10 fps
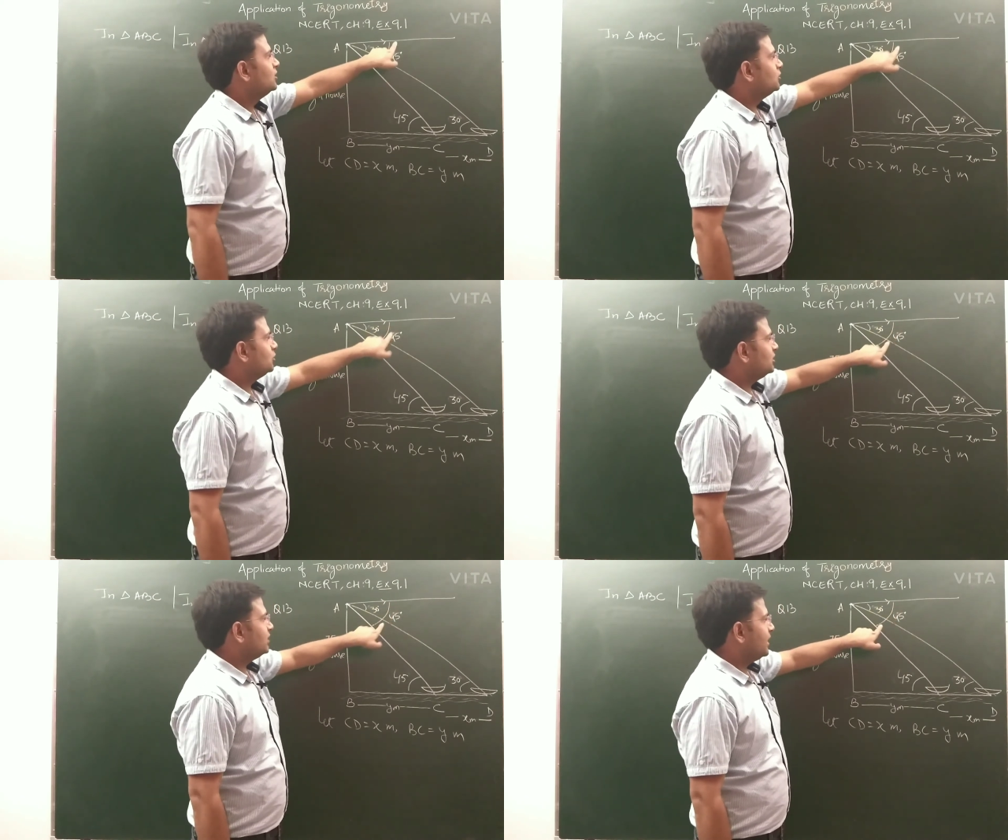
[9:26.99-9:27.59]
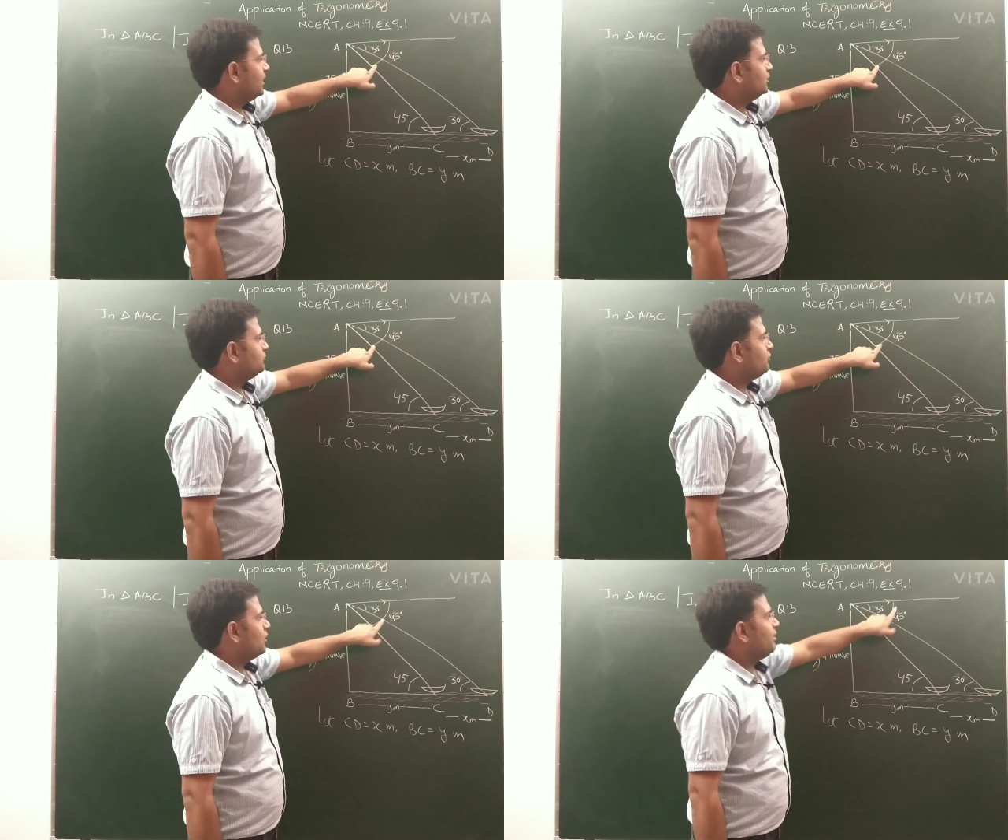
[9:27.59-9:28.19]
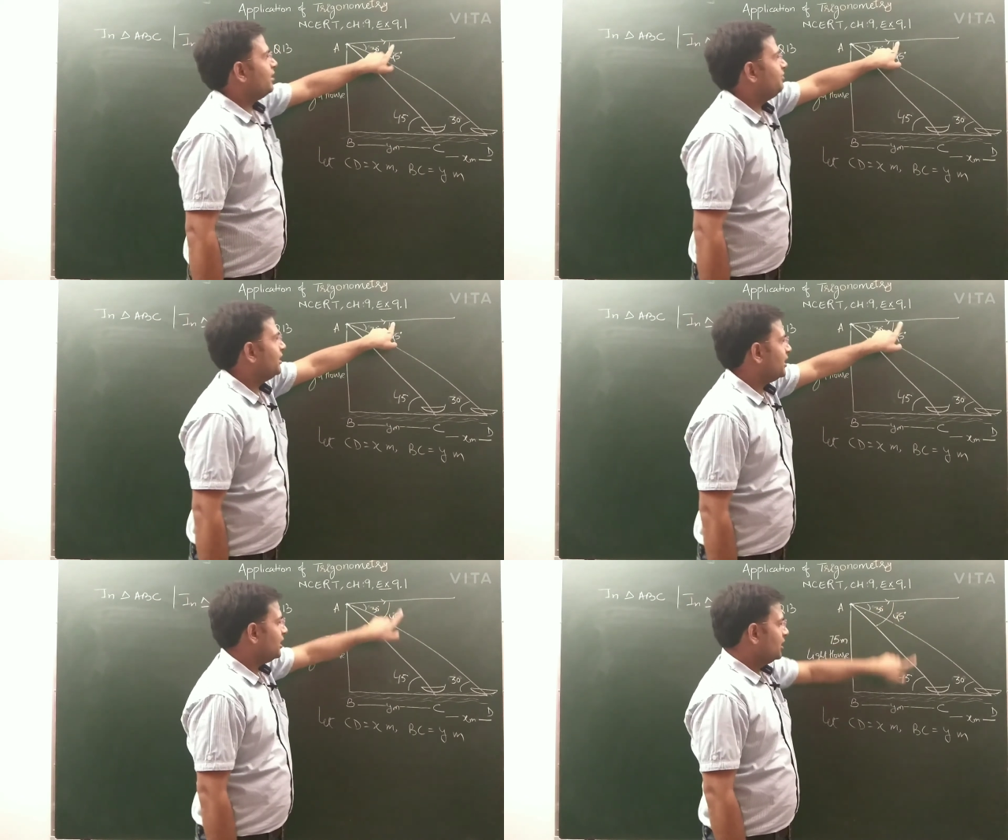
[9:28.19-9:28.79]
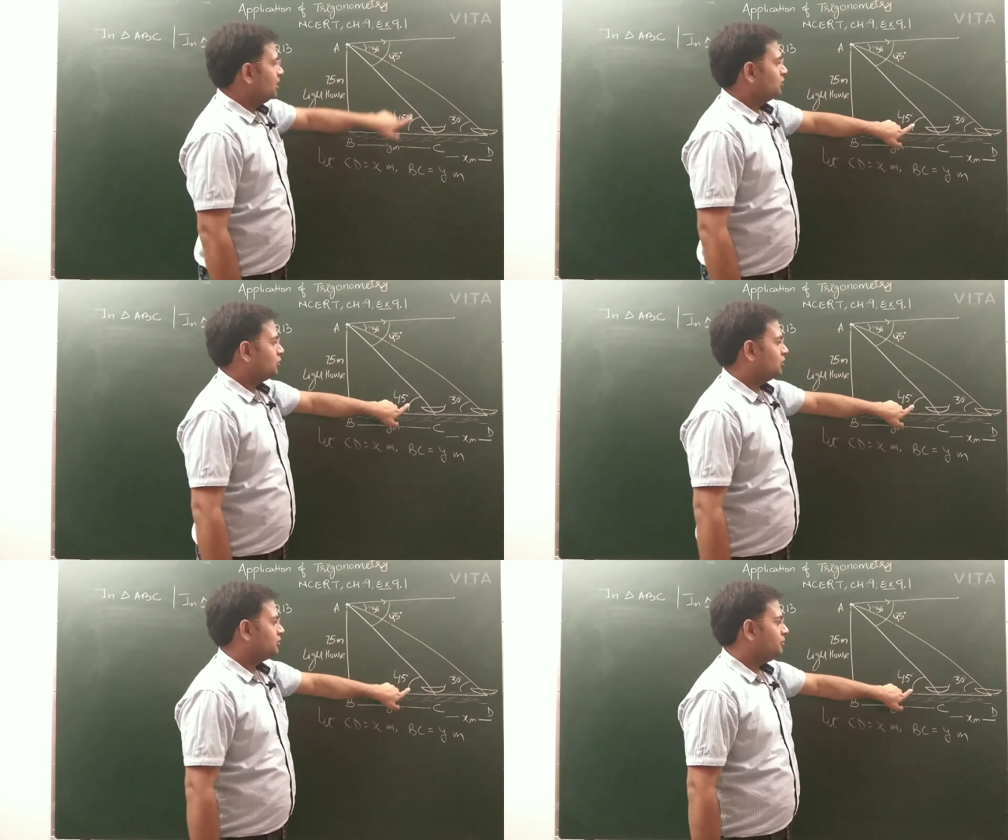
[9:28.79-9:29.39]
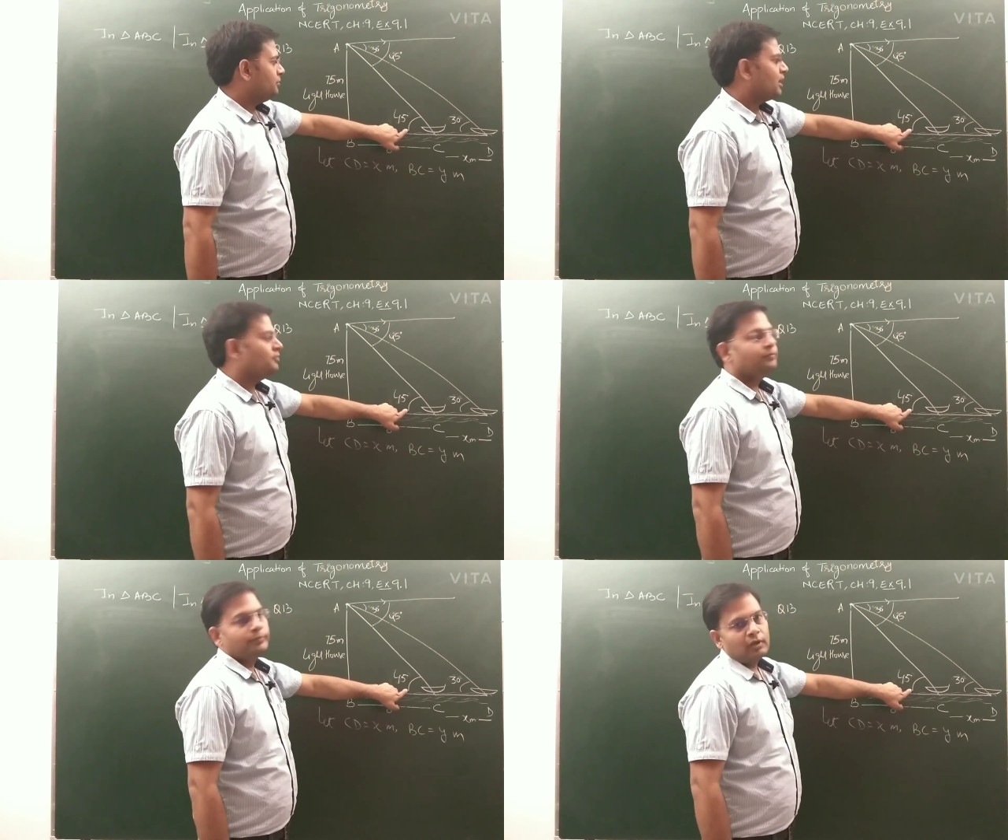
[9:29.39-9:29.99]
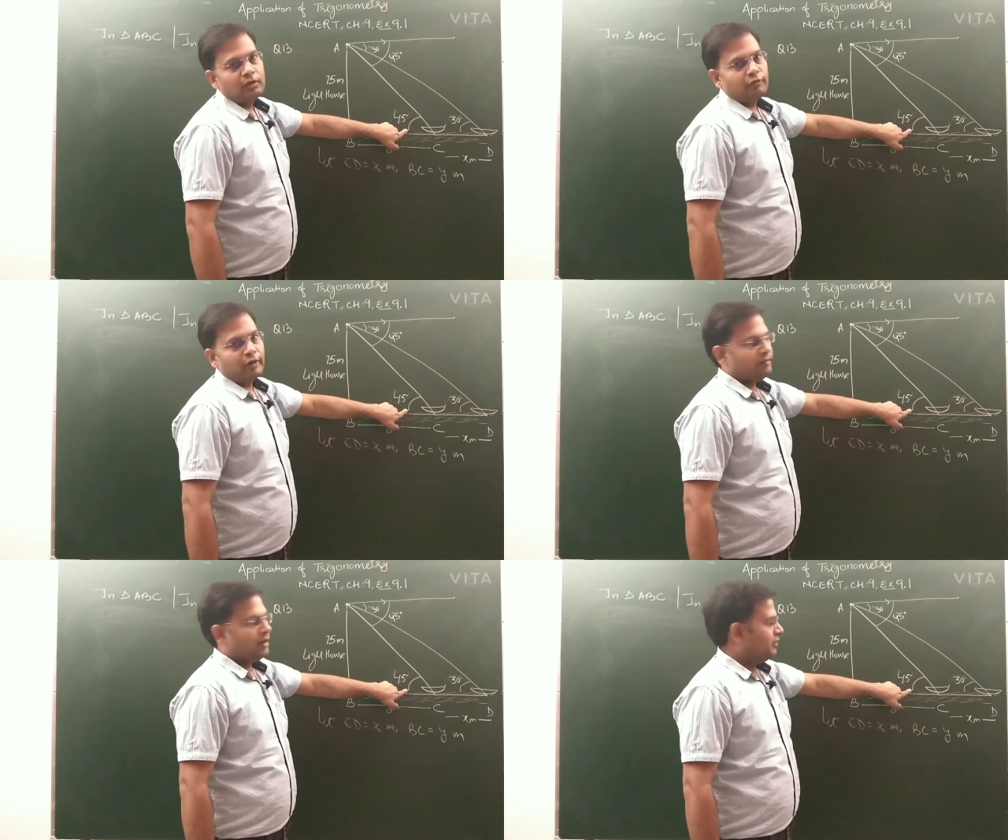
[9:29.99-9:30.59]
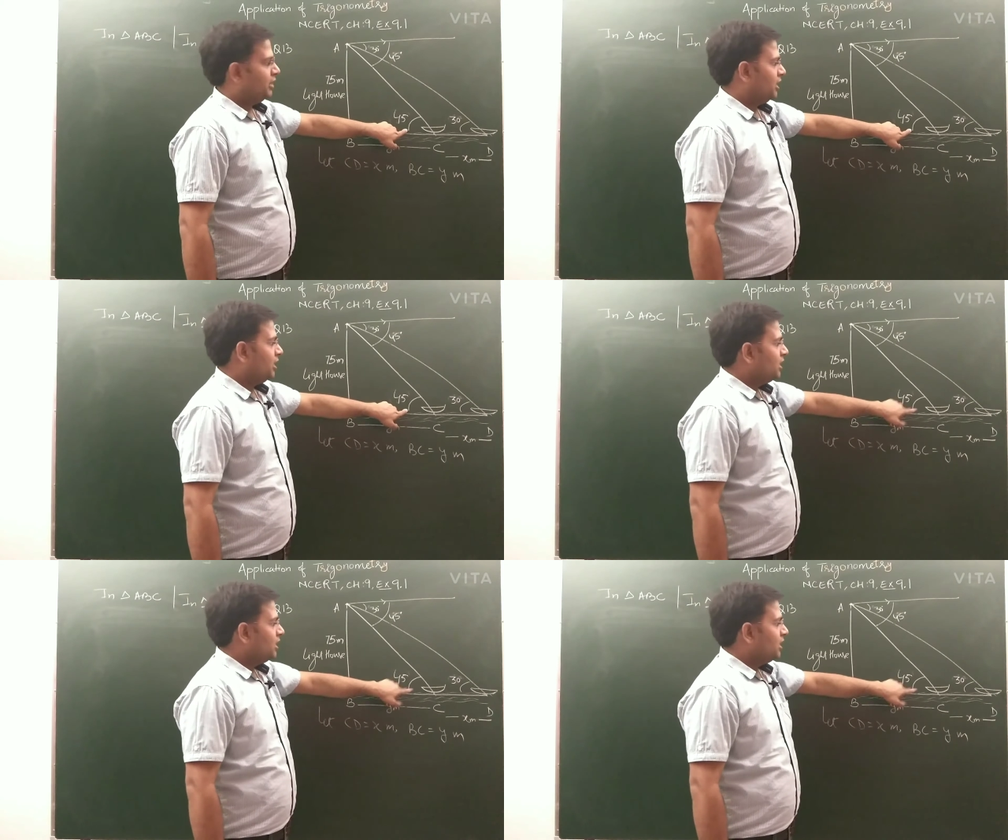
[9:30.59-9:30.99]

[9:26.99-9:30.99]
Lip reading: So this angle is 45 degree. So this will become 45 degree.